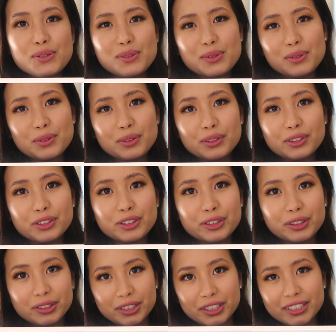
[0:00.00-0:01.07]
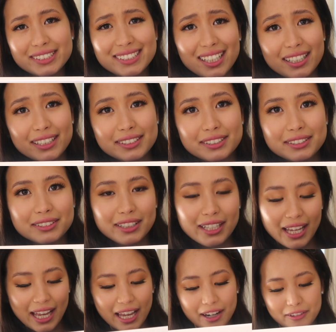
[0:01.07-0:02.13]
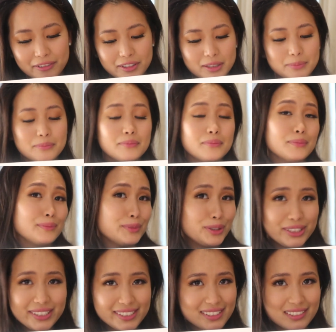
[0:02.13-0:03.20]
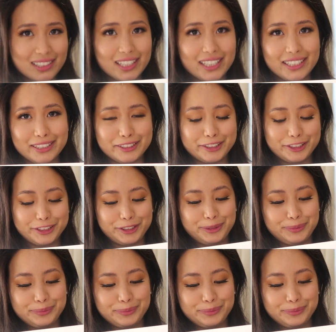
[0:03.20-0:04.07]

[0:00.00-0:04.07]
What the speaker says: to your Dyson Airwrap Multistyler.